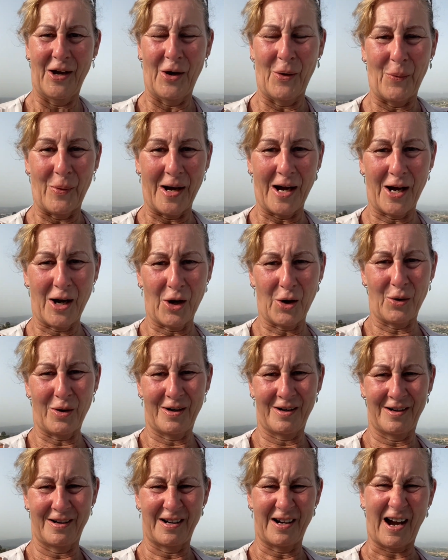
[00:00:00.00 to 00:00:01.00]
Well,
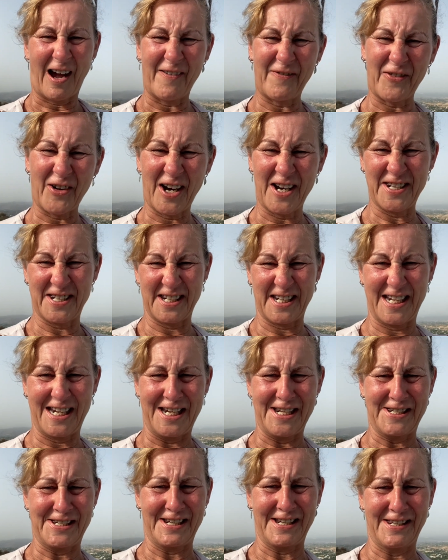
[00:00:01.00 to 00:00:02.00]
I find it
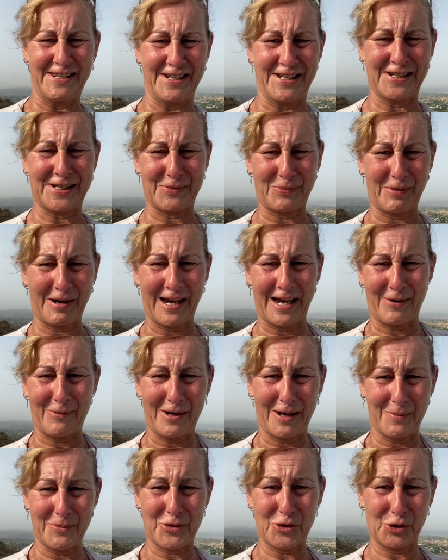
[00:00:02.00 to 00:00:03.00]
easier this way
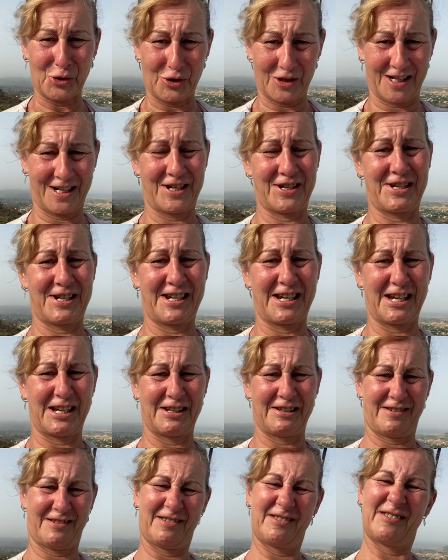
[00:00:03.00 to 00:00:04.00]
when I'm talking to you.
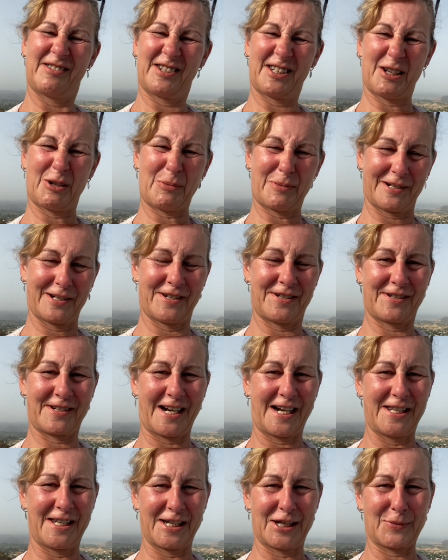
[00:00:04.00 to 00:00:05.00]
So I'm going to
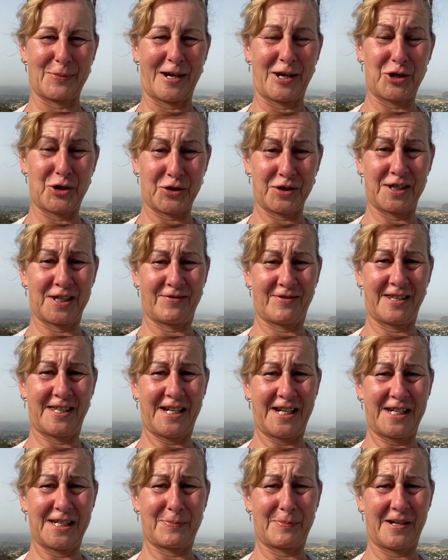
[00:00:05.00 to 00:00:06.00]
stay this way just for
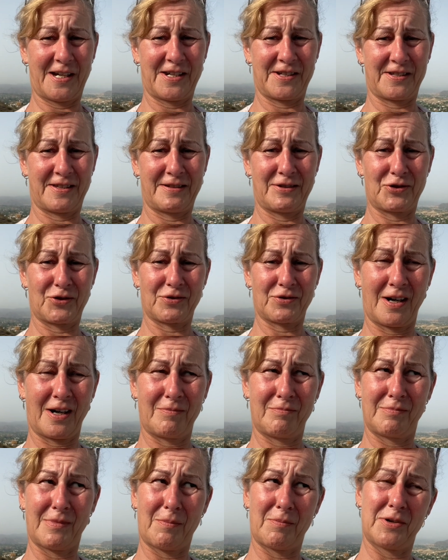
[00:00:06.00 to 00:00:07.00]
these bits and
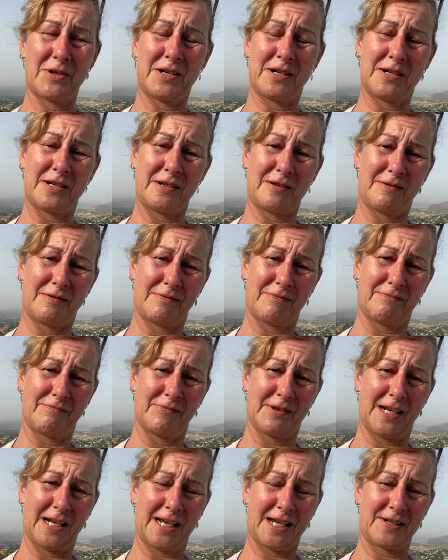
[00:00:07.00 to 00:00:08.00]
and remember to do
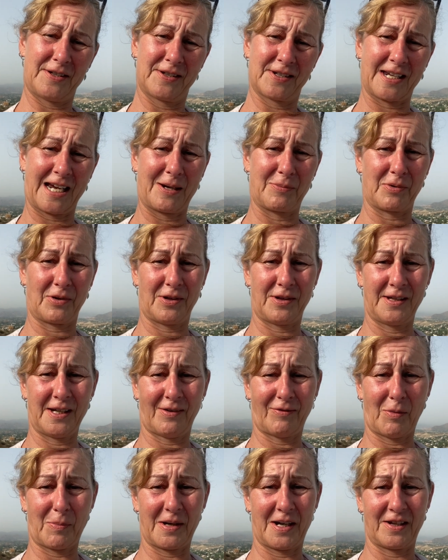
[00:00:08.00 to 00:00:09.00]
the landscape on the
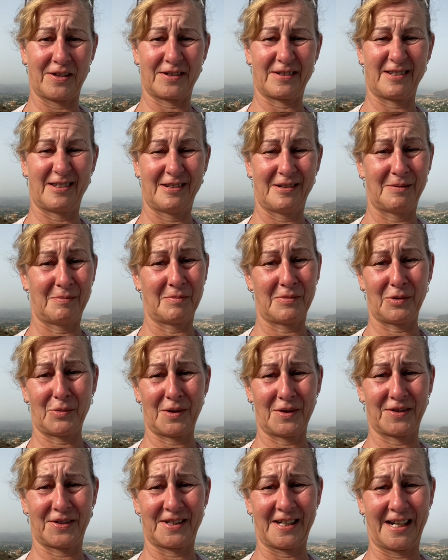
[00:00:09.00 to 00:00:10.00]
other bits. But
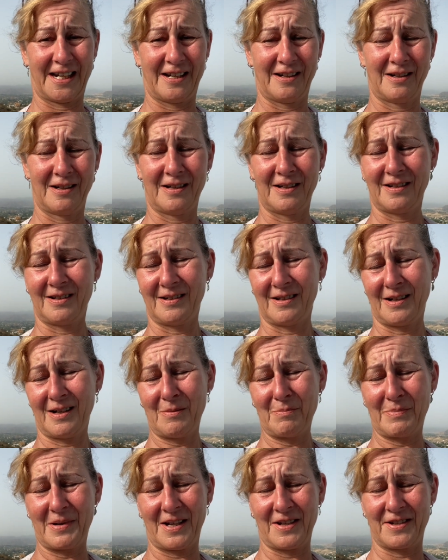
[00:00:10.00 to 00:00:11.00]
we'll see.
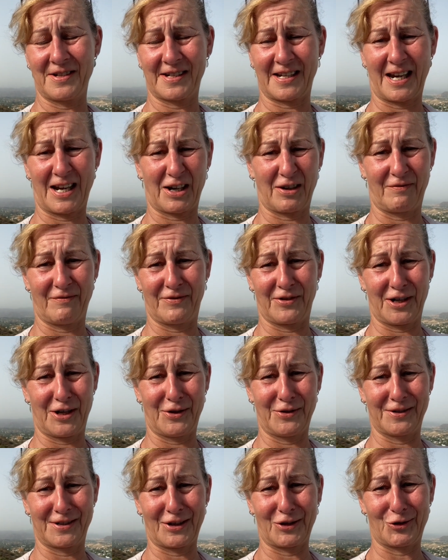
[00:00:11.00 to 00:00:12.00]
I'm bound to get
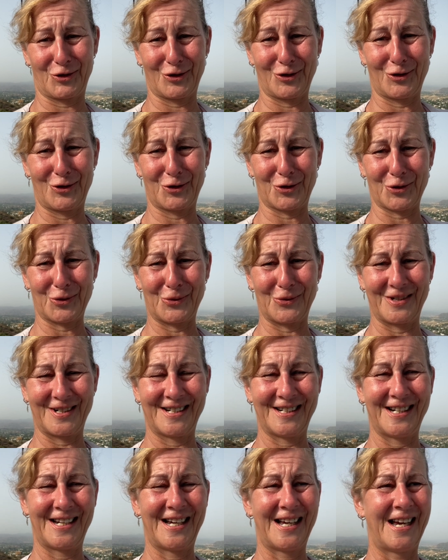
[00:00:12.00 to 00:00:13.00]
confused as usual.
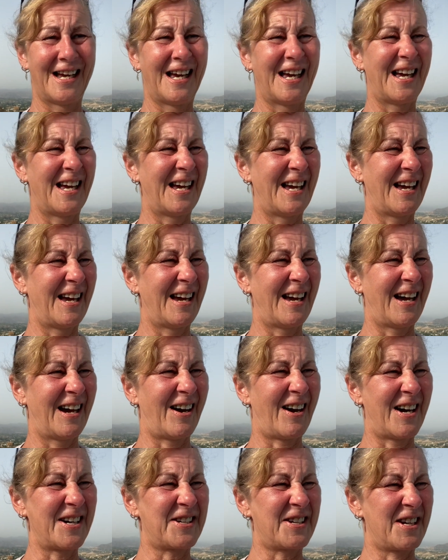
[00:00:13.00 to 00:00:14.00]

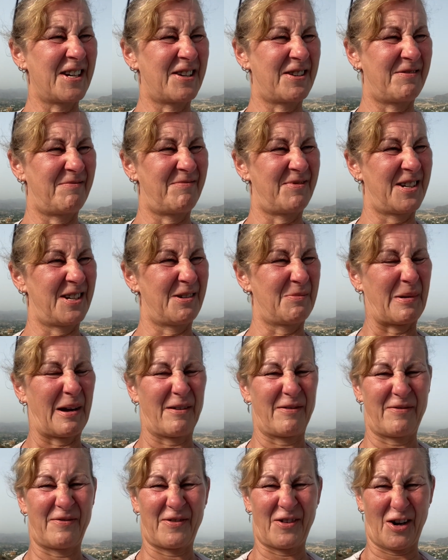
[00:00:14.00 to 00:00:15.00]
I did do
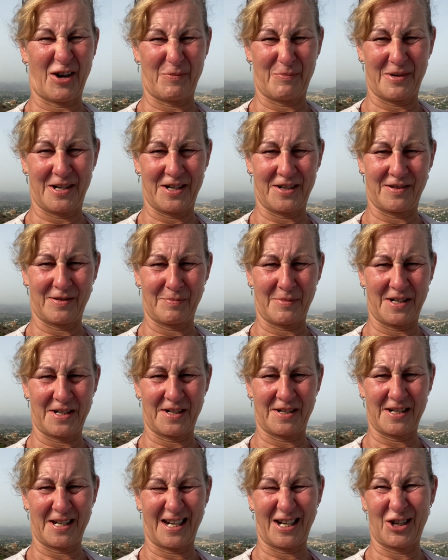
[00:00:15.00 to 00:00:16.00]
about 5 minutes of
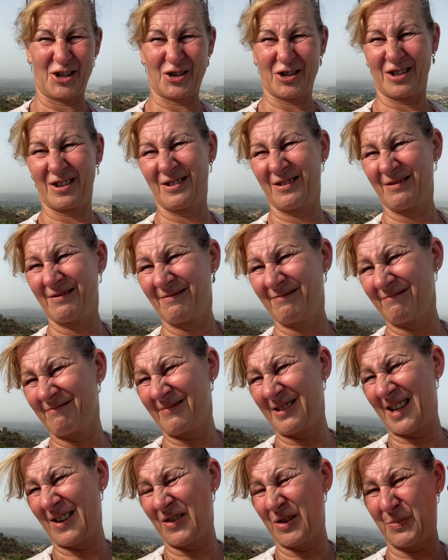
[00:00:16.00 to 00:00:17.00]
meditation.
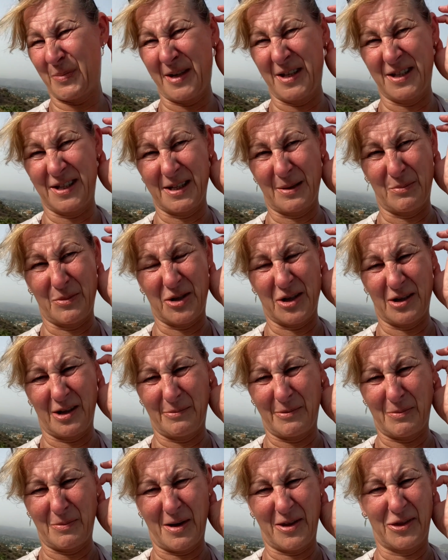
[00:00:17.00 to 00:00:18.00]
I have spent some
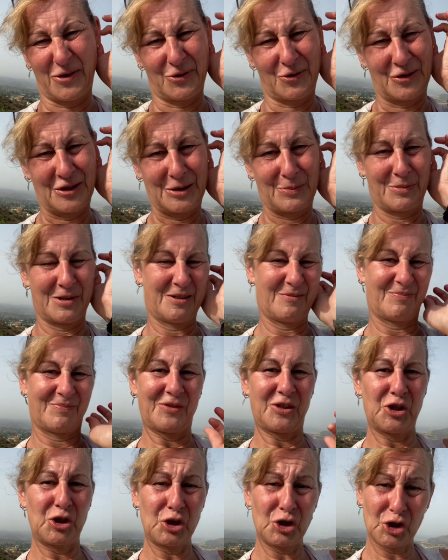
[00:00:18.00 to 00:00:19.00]
time with my thoughts, but
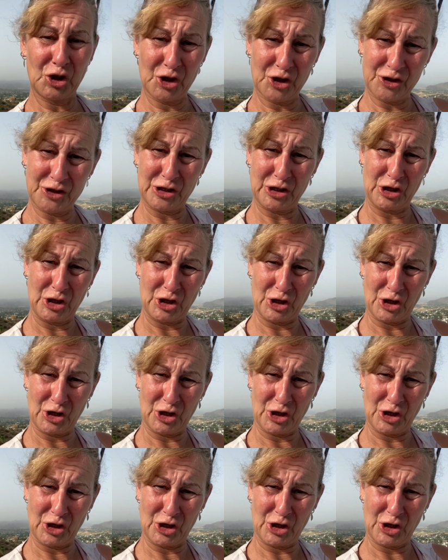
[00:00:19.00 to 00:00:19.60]
not as